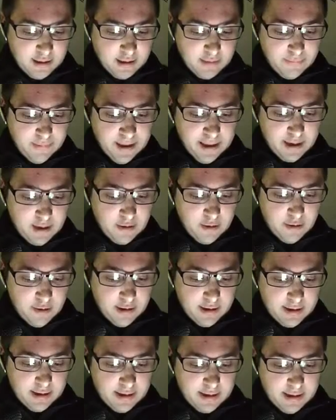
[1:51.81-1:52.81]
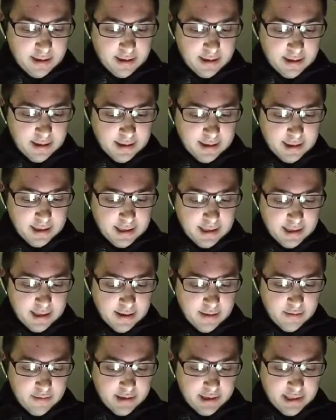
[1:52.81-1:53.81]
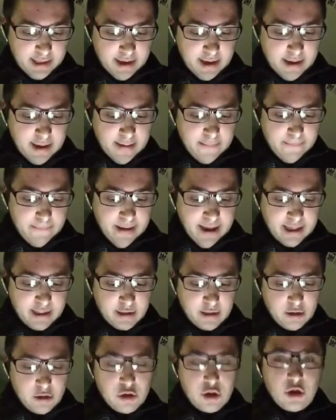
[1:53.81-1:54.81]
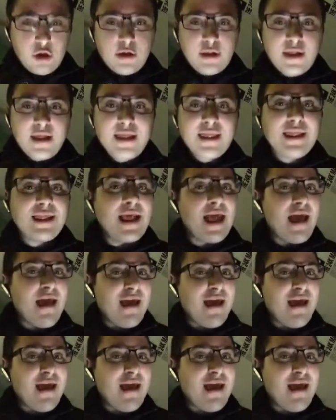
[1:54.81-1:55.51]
spend on Keno in Massachusetts